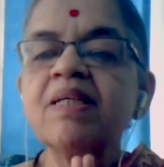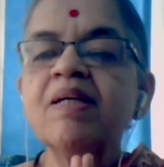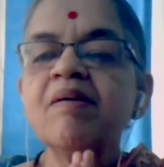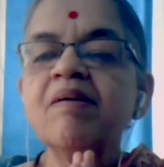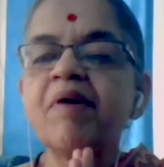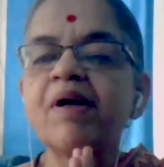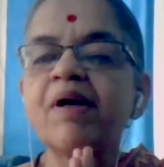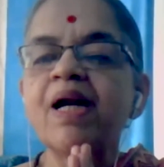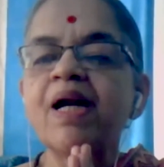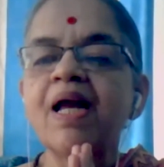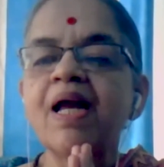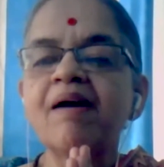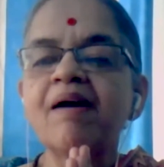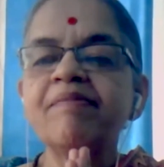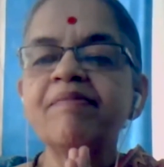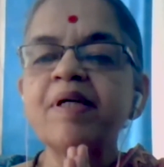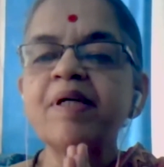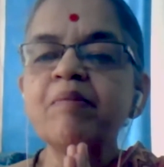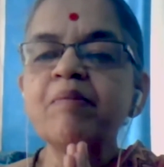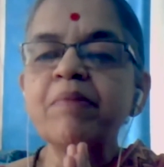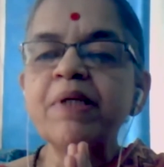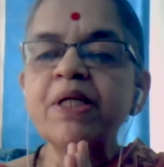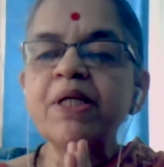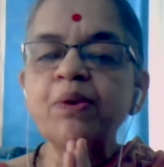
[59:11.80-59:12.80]
for allowing
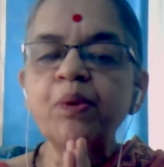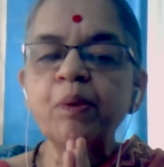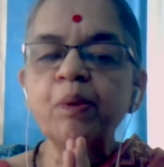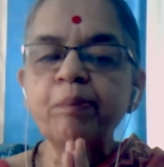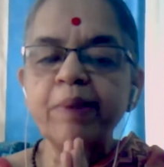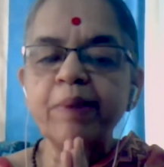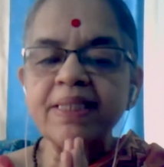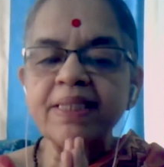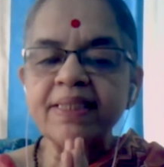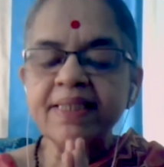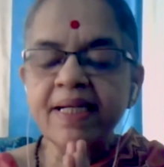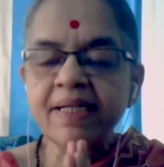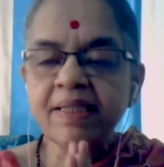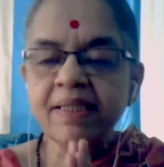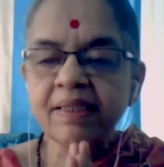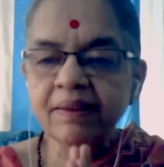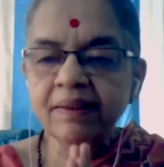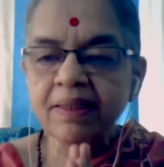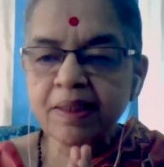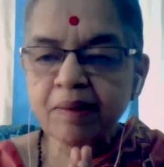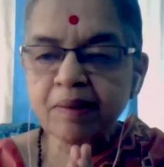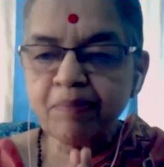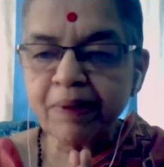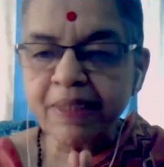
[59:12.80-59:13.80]
me to present
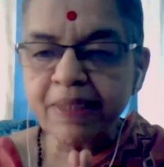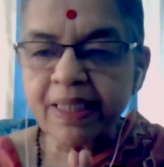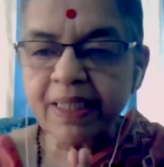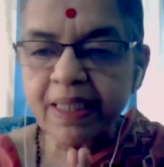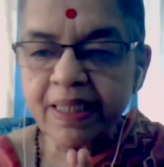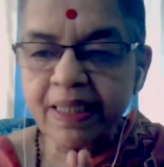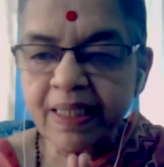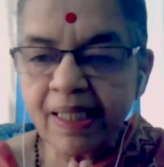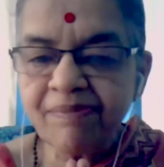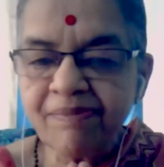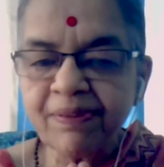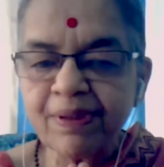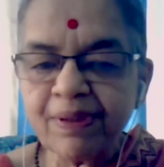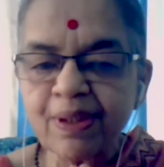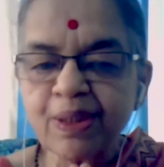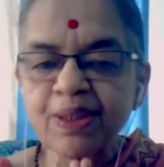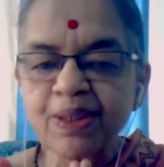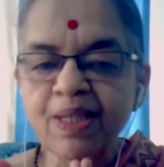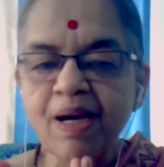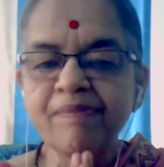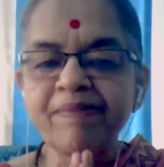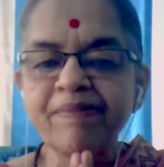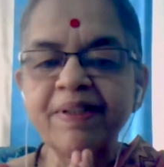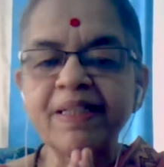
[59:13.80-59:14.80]
this particular
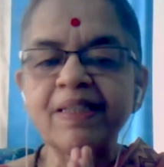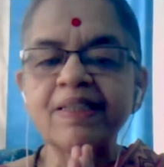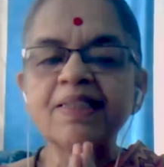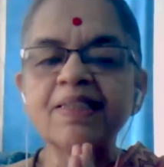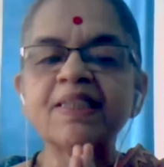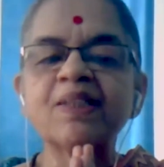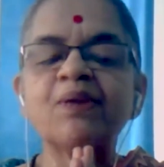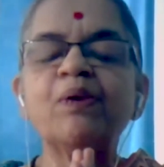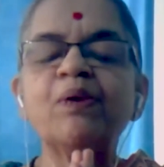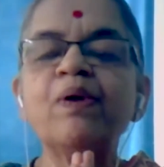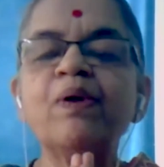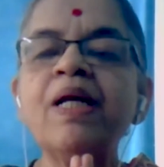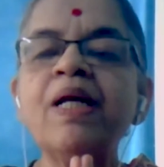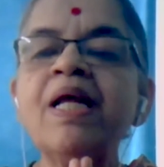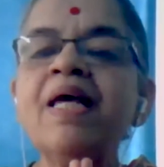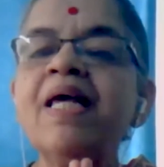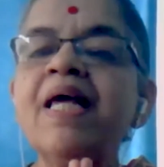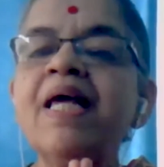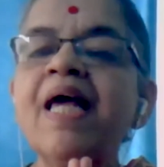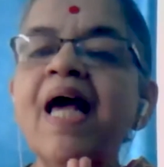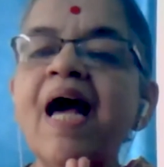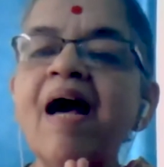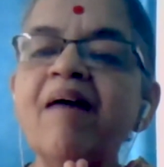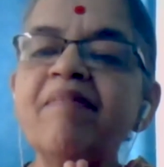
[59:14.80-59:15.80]
philosophical school,
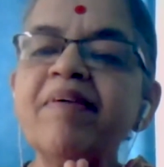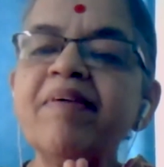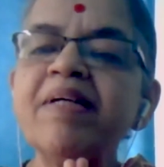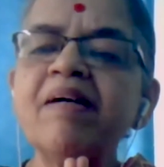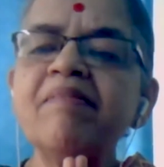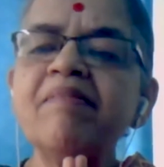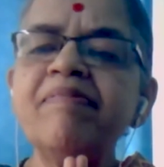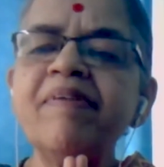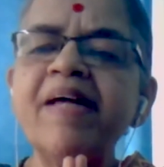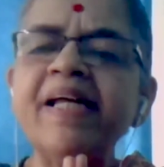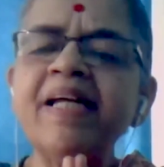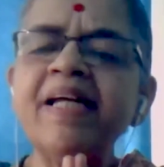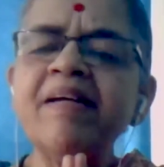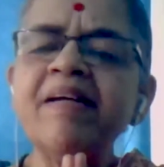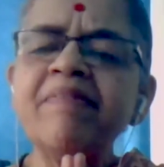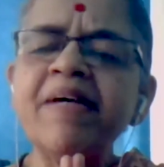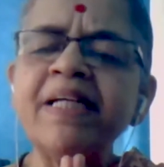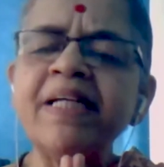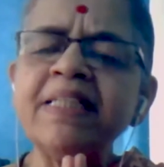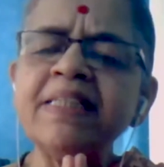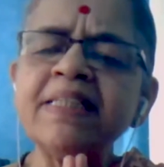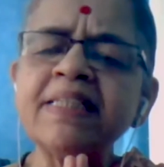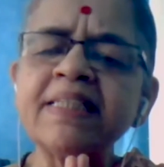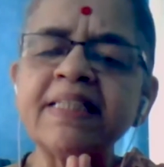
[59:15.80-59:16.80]
having a very,
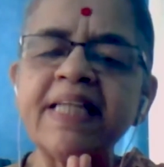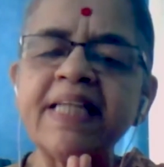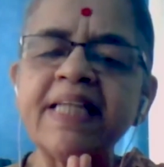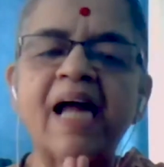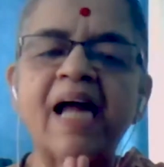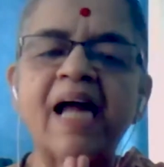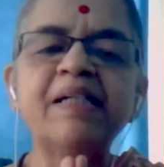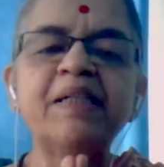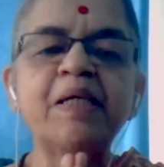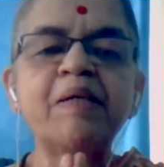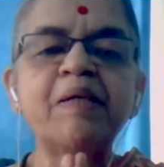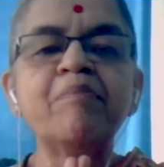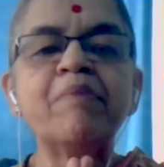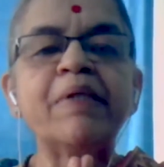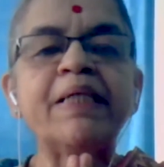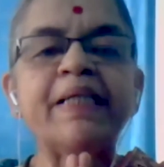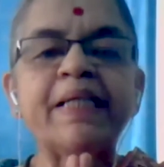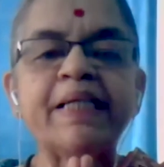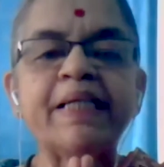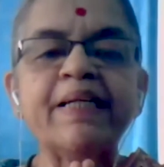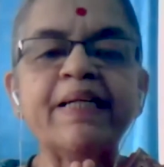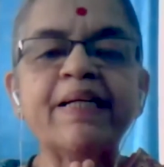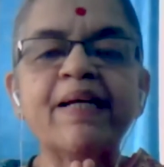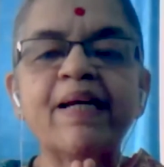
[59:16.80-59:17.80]
very scanty
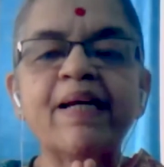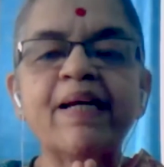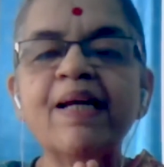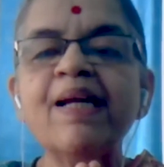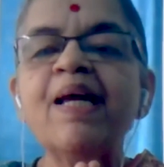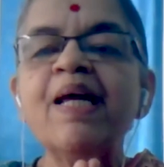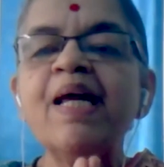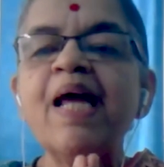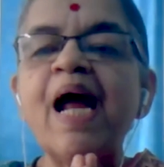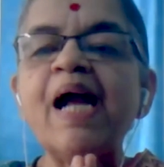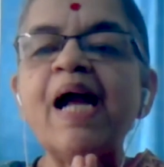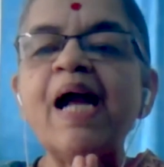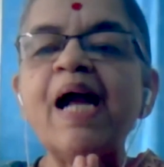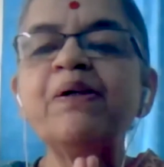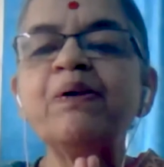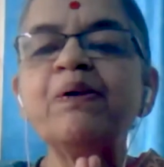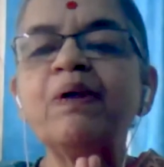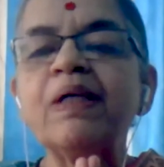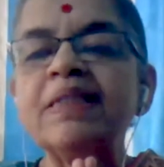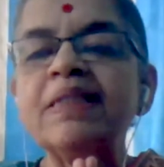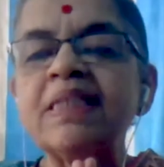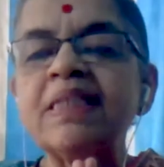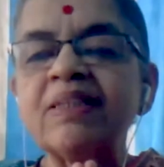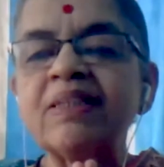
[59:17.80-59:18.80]
material and to
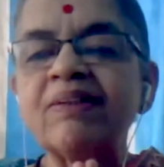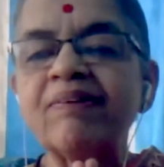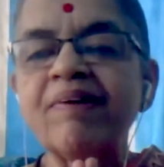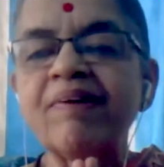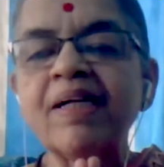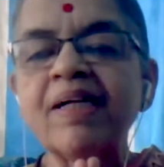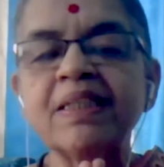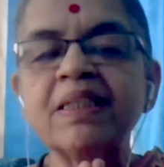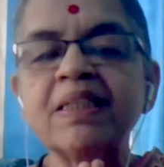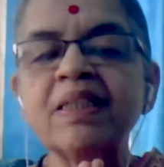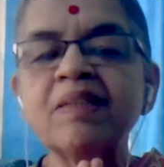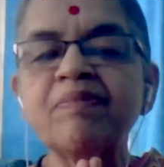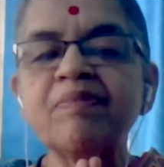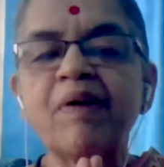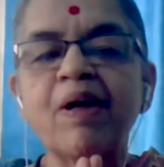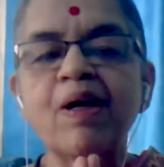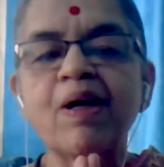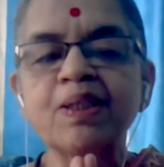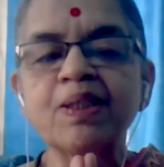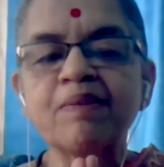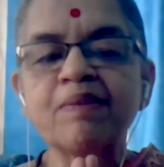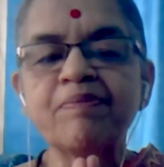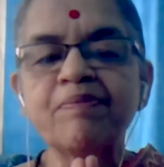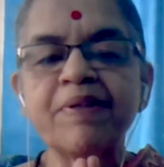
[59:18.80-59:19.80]
construct its
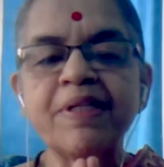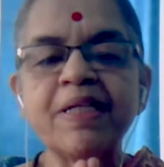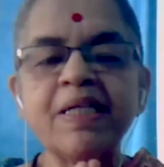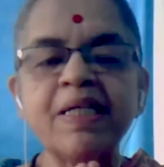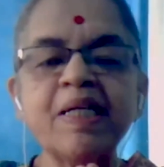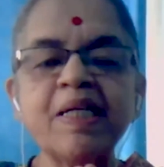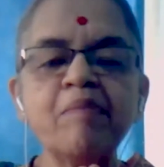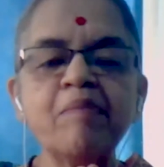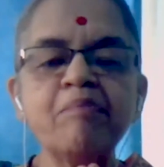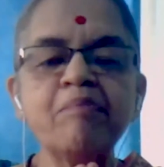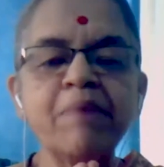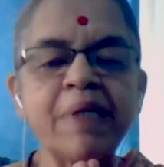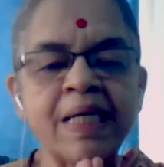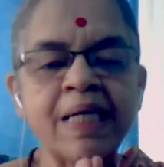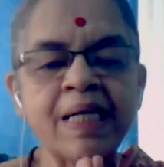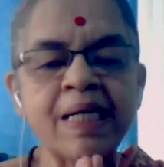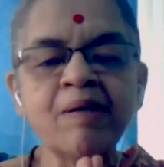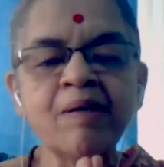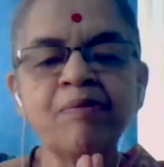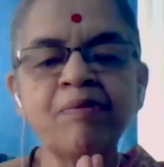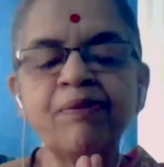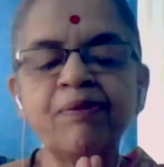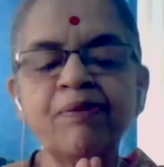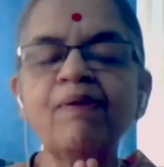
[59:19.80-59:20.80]
philosophy in a
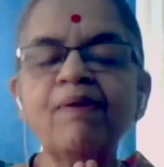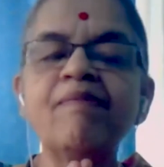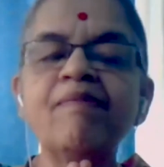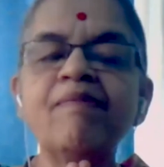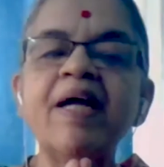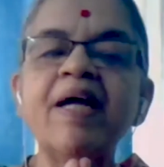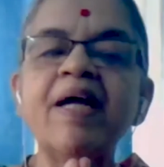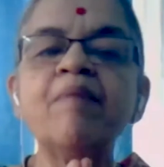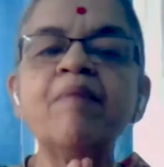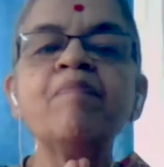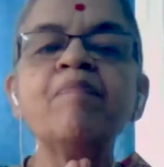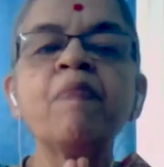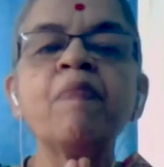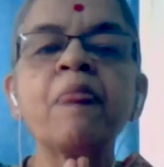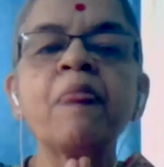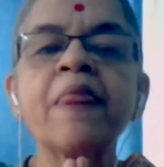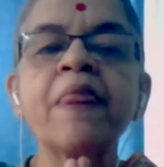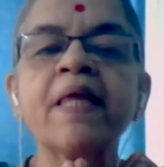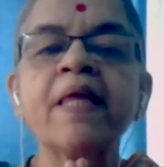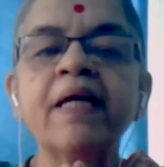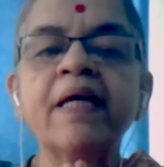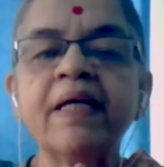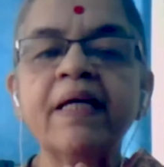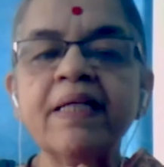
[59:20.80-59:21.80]
meaningful way
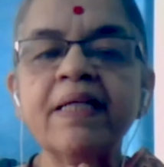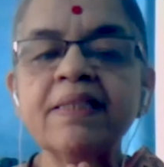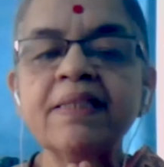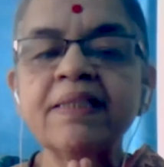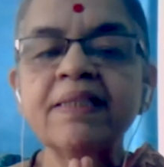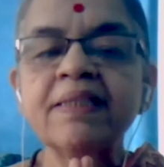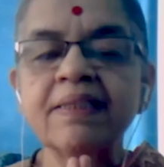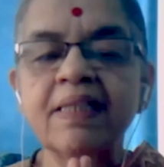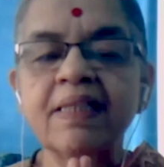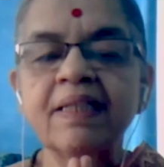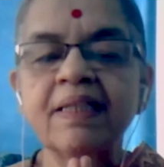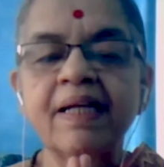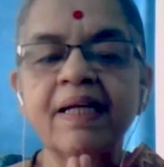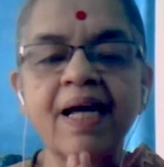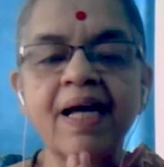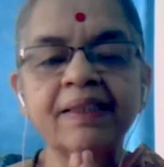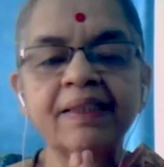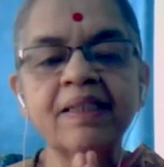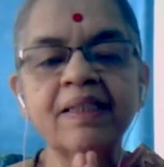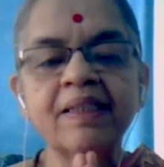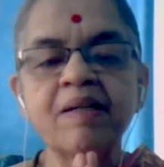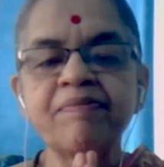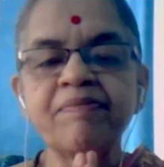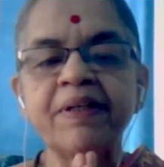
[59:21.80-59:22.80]
is rather
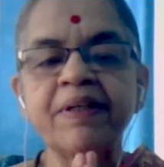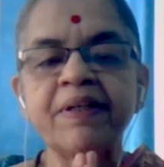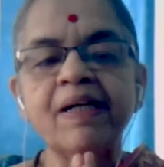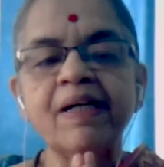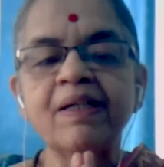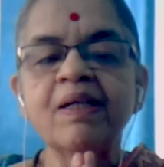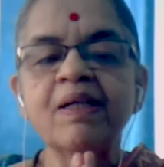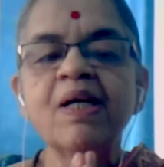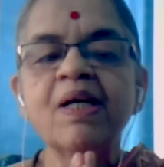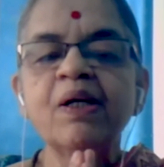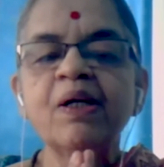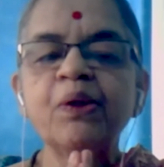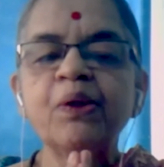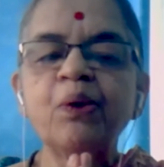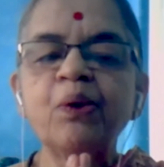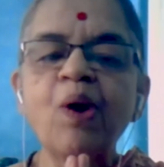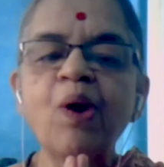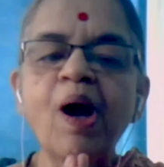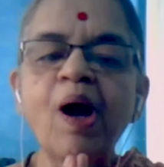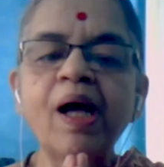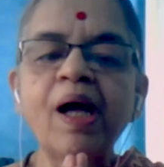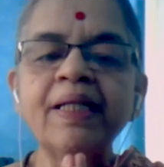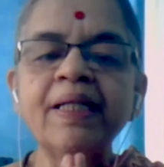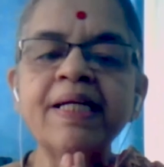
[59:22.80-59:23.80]
difficult. To
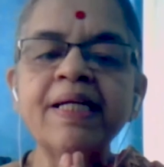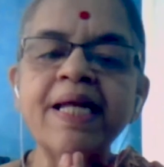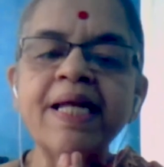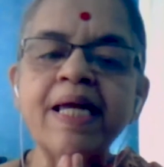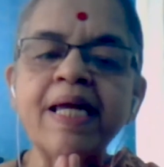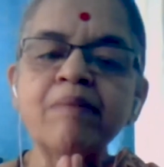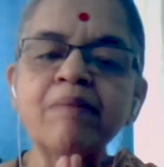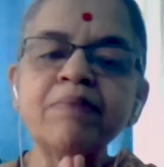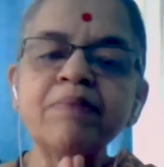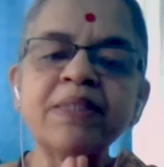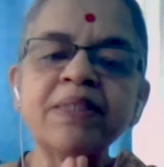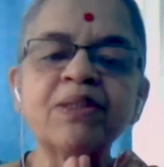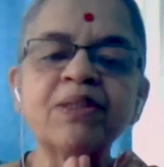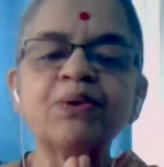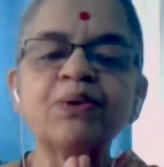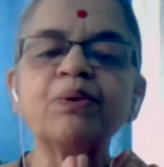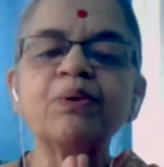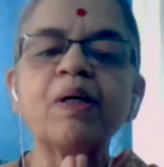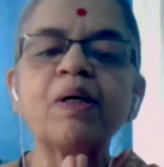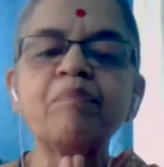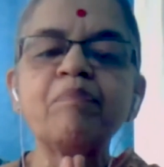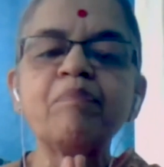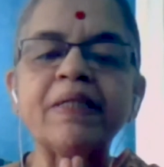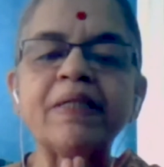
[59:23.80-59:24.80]
call the names to
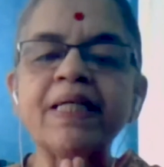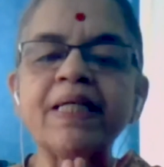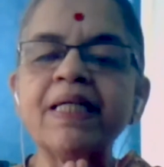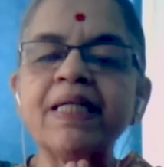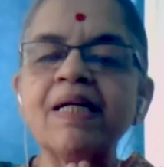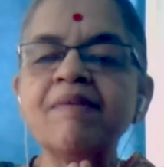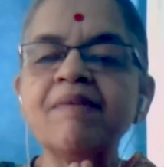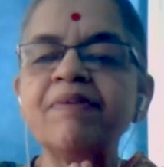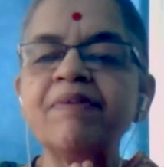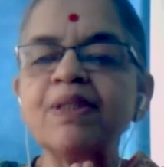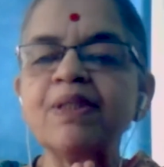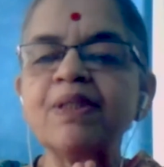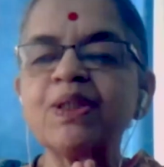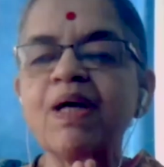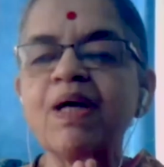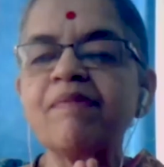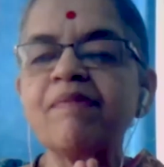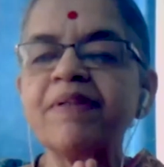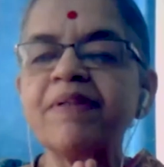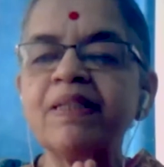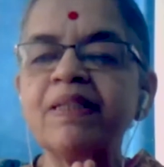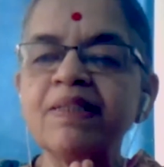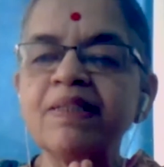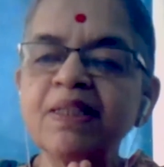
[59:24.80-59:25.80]
a particular
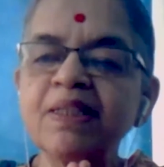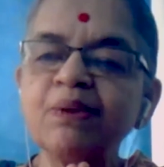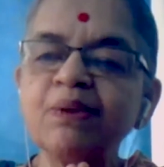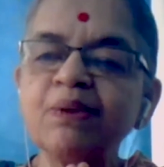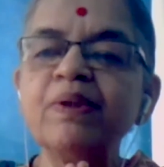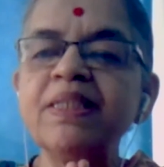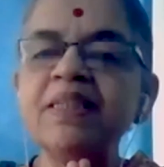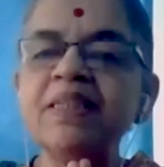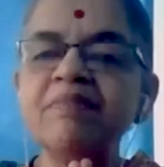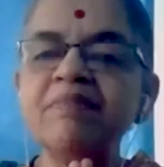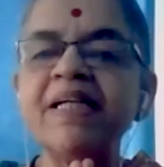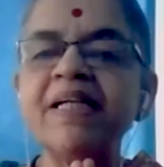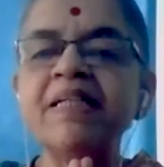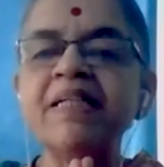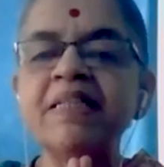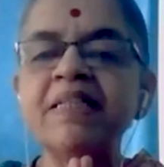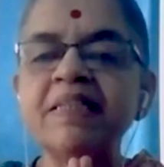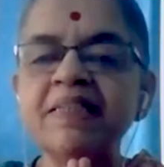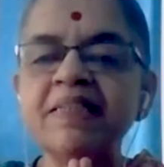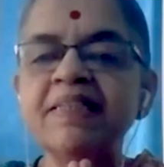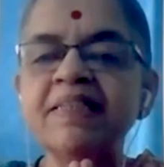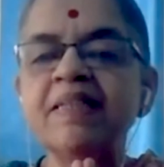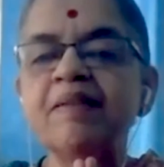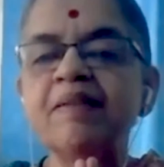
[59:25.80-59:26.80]
philosophical school is very
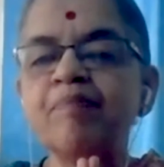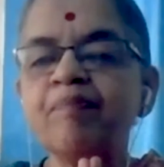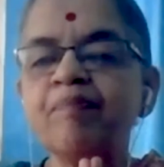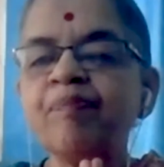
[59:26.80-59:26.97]
easy.